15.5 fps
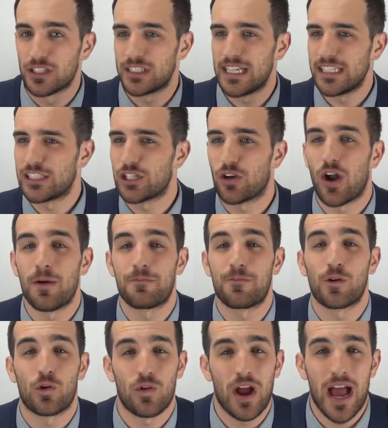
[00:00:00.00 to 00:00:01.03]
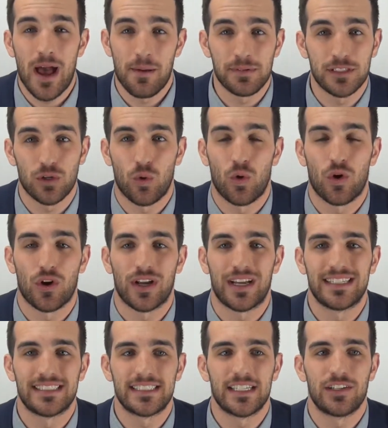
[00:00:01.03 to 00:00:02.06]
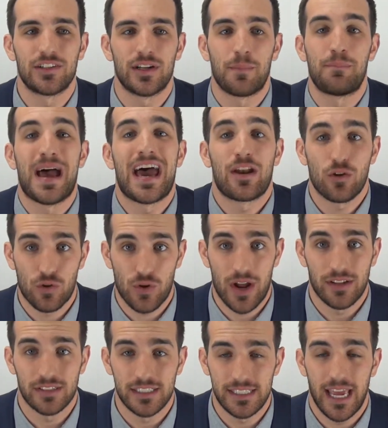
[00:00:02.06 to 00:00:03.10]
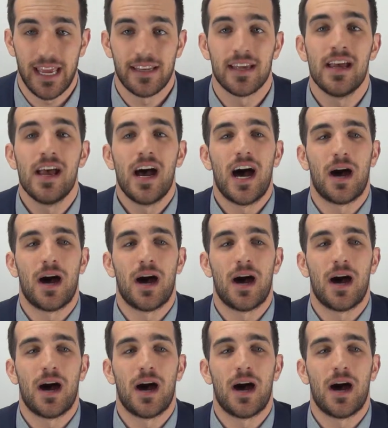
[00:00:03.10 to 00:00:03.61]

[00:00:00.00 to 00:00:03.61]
states that are up for grabs or considered a battleground state.